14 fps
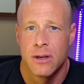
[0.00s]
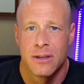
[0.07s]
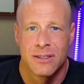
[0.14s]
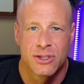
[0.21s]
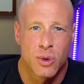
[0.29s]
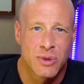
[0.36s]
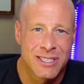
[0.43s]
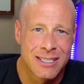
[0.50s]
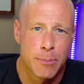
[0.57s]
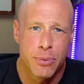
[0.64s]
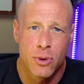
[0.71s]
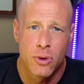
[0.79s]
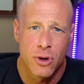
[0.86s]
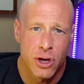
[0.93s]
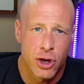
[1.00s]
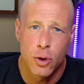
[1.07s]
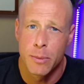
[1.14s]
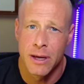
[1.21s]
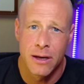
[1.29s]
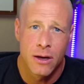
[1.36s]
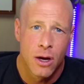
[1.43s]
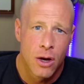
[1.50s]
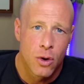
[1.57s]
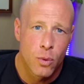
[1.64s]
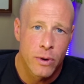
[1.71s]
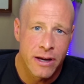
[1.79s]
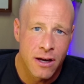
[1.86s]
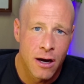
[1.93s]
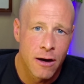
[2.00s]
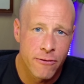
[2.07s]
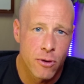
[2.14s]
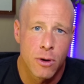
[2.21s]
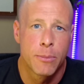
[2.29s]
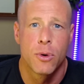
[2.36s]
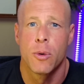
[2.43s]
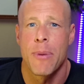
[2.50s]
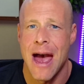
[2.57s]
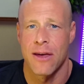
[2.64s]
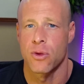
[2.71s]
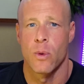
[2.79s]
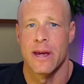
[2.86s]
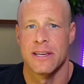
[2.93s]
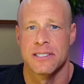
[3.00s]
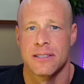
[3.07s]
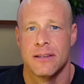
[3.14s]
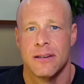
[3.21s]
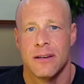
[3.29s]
So simple, human, recoverable pathways.